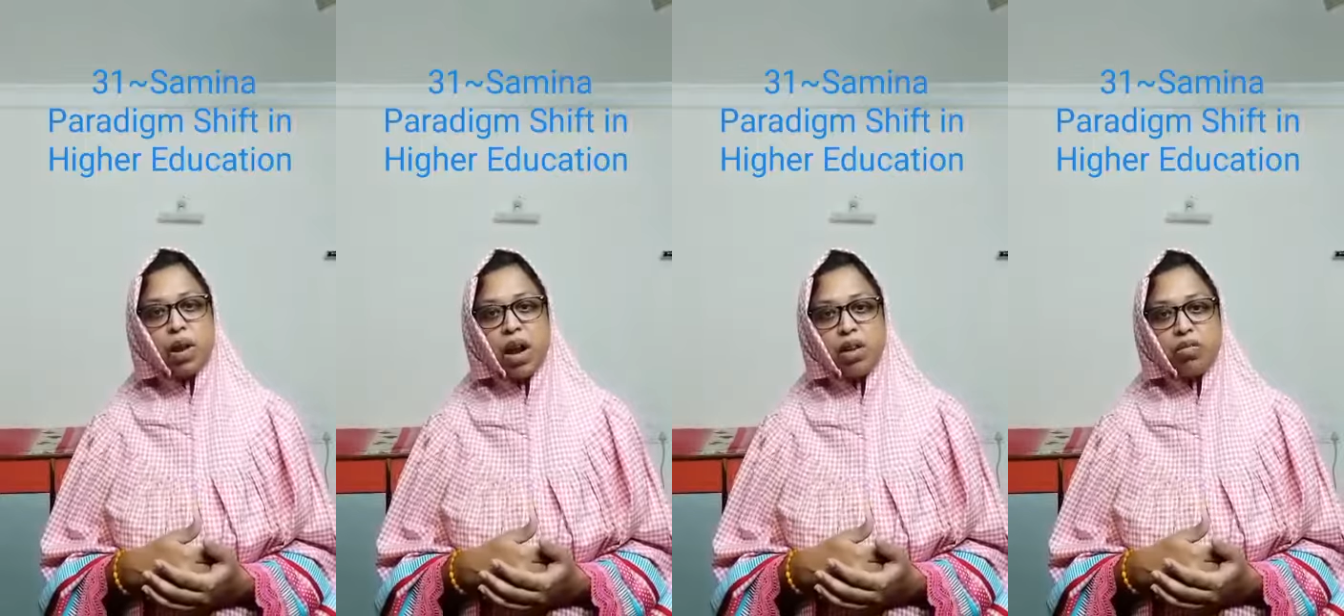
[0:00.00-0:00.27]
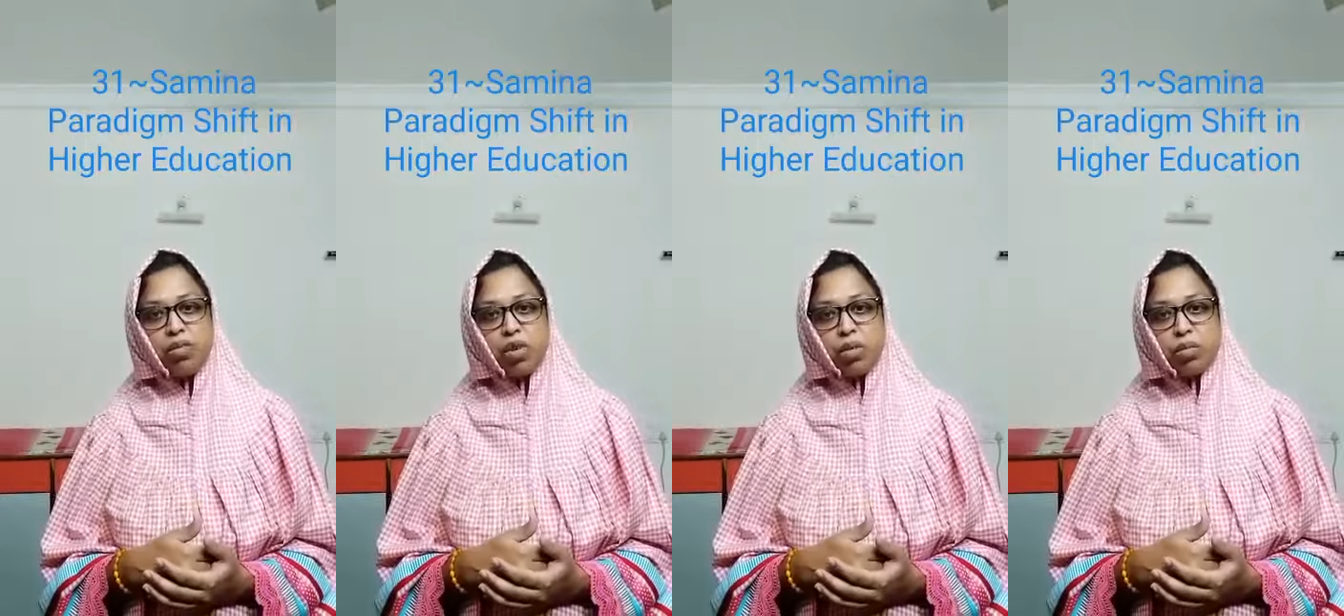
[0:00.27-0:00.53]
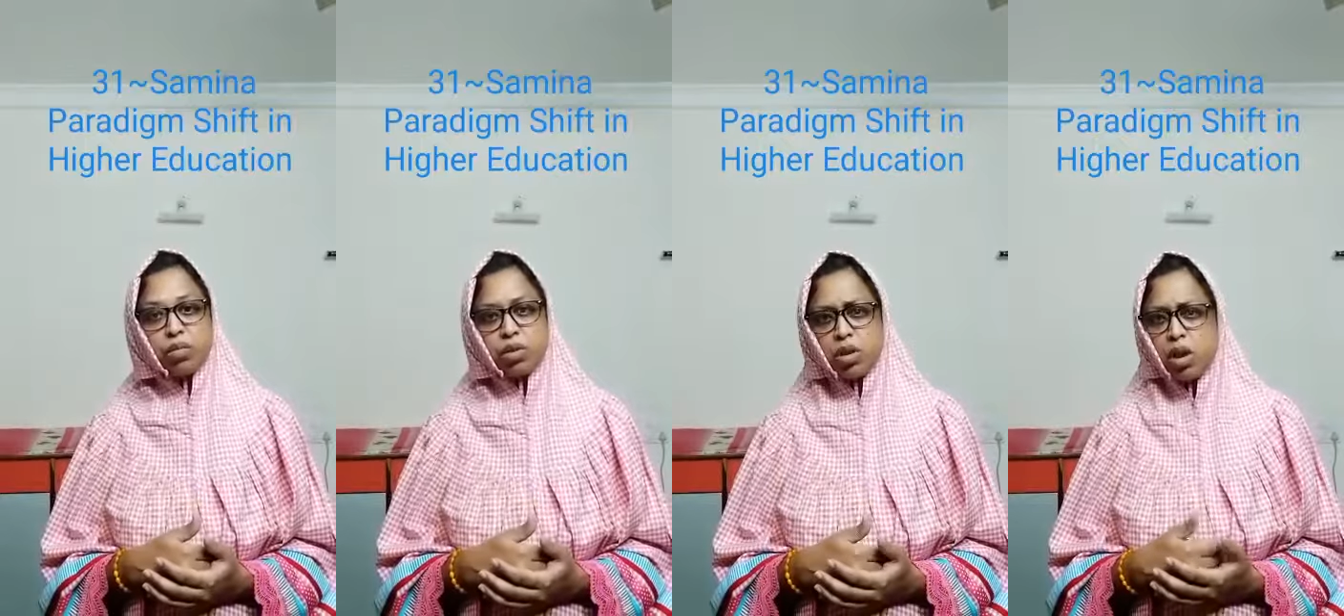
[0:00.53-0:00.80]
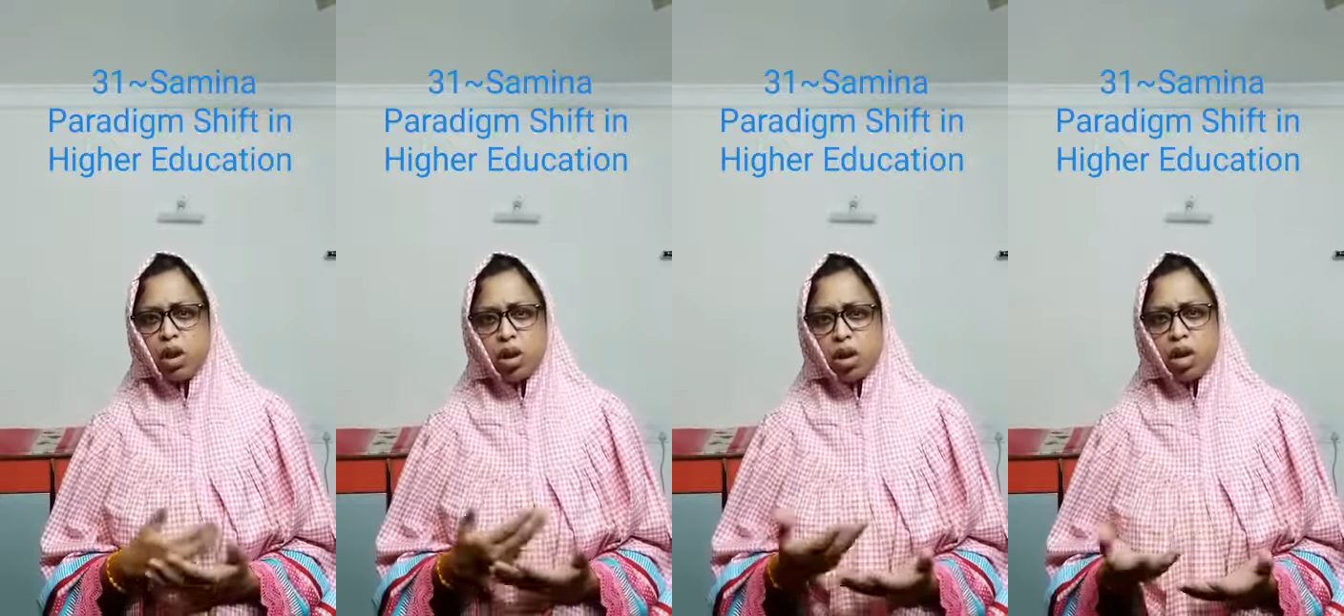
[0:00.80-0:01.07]
platforms
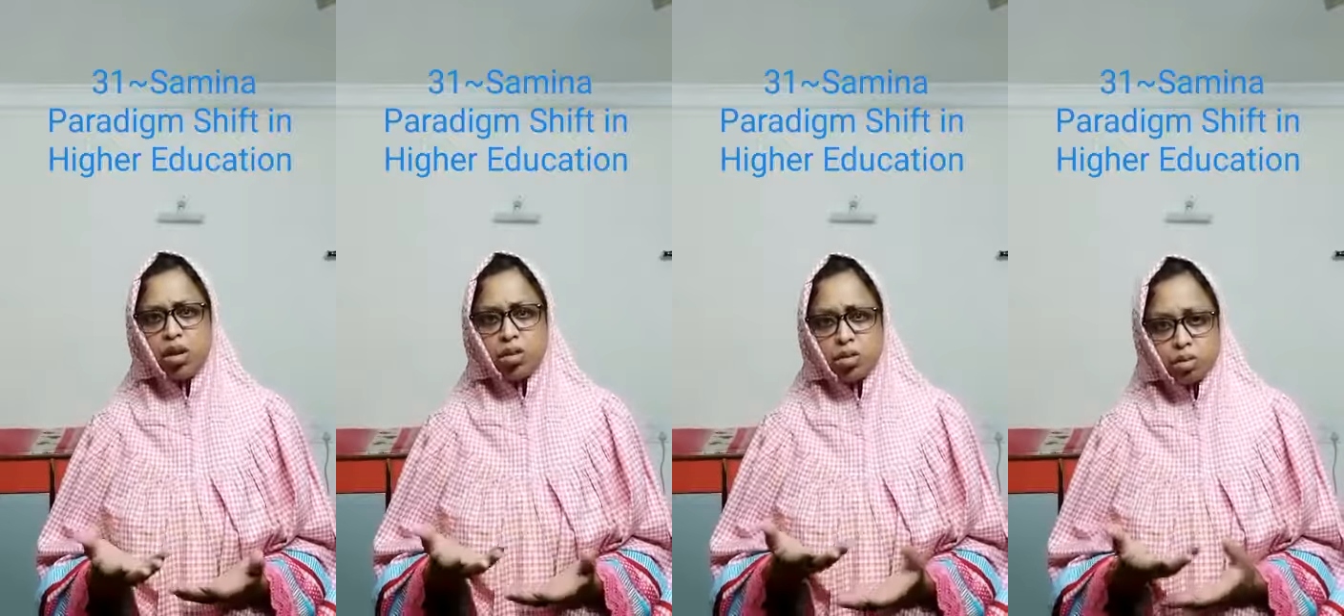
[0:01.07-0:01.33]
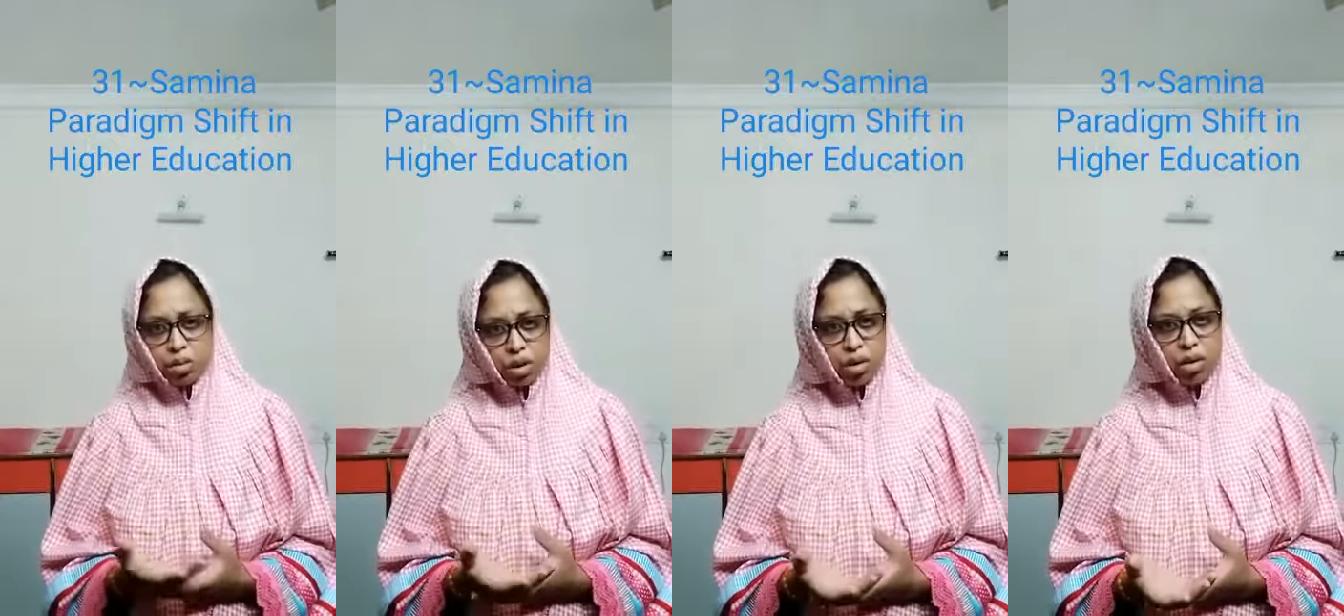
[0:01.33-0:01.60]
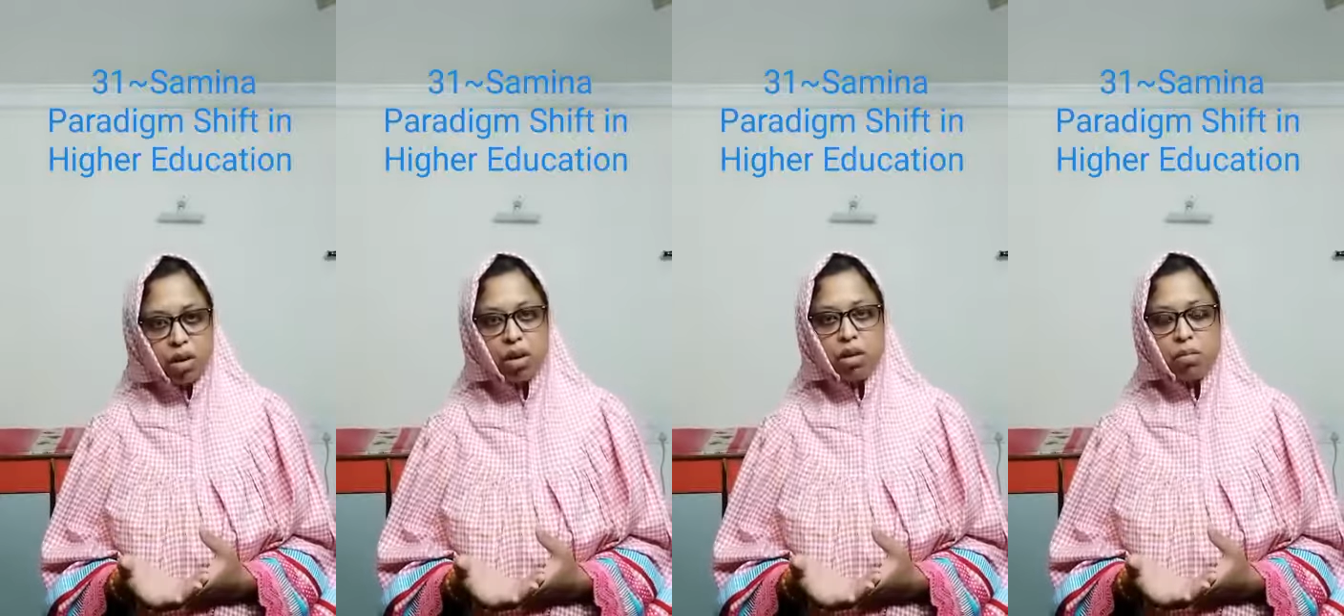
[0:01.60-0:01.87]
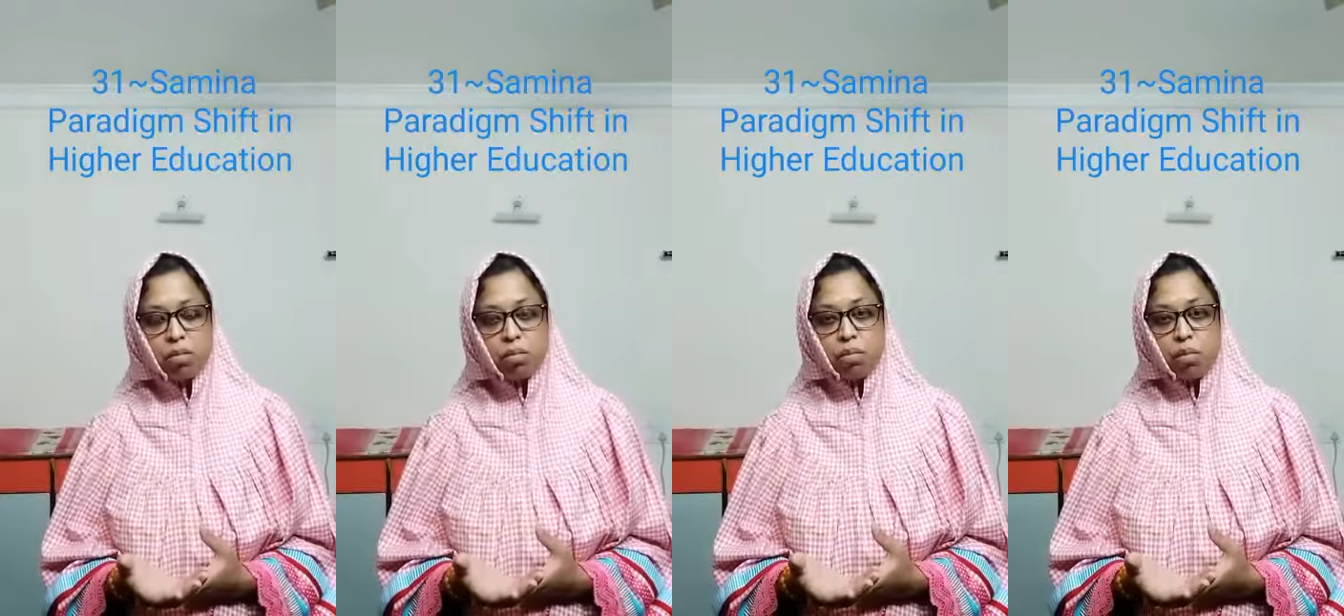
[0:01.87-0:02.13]
like Coursera,